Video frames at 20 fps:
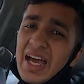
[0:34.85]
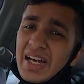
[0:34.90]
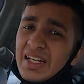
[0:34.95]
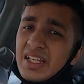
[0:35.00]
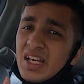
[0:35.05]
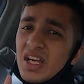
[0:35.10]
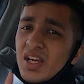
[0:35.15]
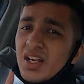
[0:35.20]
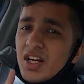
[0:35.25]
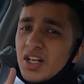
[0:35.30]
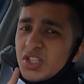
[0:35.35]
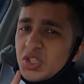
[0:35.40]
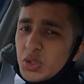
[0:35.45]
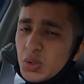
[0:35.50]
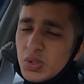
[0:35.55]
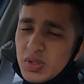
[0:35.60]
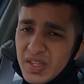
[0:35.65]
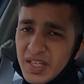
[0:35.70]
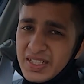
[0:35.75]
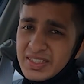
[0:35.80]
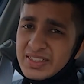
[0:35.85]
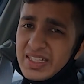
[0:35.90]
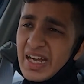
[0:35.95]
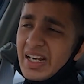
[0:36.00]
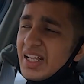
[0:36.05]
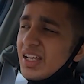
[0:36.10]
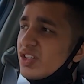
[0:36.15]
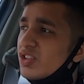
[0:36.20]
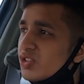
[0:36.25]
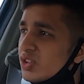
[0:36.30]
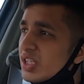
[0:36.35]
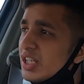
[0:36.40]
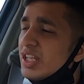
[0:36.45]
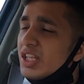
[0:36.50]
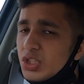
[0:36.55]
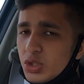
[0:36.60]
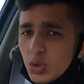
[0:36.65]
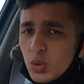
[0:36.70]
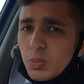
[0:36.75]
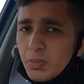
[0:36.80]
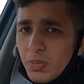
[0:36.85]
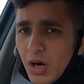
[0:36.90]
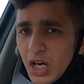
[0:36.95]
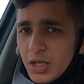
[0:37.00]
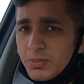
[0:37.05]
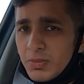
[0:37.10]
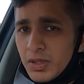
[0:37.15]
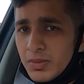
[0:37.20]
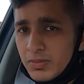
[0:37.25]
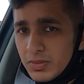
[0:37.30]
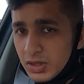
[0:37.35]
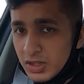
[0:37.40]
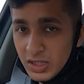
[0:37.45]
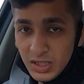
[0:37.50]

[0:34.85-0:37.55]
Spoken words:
and here are two things that really do bug me